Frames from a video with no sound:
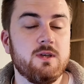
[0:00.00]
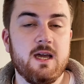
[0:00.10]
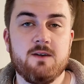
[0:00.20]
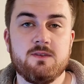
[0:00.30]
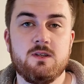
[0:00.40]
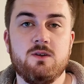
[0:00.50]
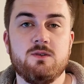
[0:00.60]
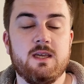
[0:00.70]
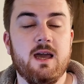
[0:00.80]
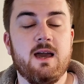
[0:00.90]
you have to do
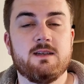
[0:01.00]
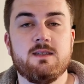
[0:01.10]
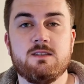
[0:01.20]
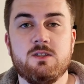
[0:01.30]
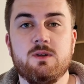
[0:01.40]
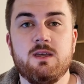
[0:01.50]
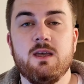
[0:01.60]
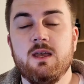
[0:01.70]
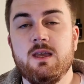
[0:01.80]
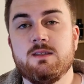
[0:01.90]
to get access to it
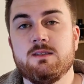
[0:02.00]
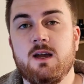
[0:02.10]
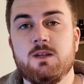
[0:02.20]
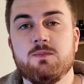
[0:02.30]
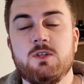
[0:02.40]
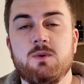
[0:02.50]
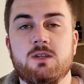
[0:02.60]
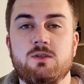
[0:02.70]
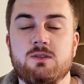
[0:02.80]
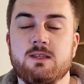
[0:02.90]
is sign up to my
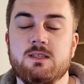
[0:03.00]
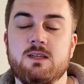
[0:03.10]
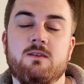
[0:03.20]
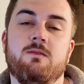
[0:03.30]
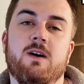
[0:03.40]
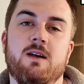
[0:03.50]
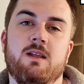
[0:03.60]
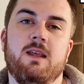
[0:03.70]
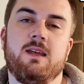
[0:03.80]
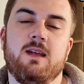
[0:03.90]
newsletter via the
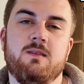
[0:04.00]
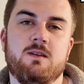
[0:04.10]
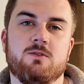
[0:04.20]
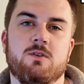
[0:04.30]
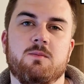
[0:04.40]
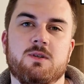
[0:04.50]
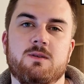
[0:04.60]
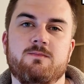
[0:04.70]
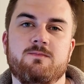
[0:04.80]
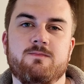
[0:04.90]
link in the
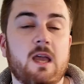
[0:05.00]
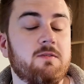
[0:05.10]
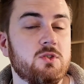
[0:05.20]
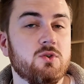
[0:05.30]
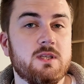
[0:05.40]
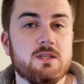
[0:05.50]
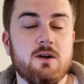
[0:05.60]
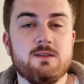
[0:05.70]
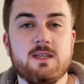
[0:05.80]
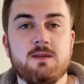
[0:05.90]
description. If you enjoy this
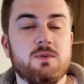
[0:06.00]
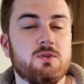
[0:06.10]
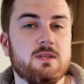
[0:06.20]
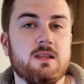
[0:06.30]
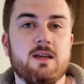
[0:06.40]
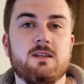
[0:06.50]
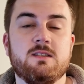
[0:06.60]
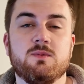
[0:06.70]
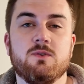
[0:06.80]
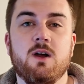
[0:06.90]
content, be sure to like and
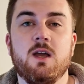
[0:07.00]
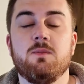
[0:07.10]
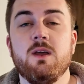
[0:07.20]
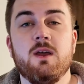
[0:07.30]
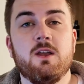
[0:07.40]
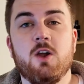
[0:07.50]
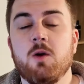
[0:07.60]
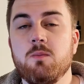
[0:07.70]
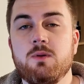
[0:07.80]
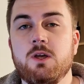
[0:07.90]
subscribe and
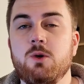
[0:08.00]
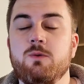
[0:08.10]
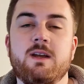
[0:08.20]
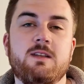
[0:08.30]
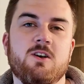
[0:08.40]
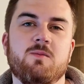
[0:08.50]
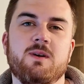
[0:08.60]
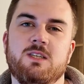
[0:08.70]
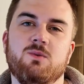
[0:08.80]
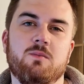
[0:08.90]
comment below with any
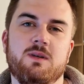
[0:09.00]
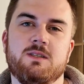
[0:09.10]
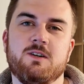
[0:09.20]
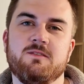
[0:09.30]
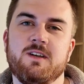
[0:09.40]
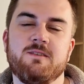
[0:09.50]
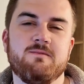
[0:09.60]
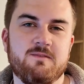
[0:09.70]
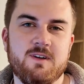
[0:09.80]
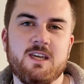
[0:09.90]
topics you want me to.
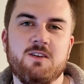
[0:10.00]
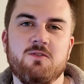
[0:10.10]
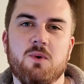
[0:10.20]
Thank you for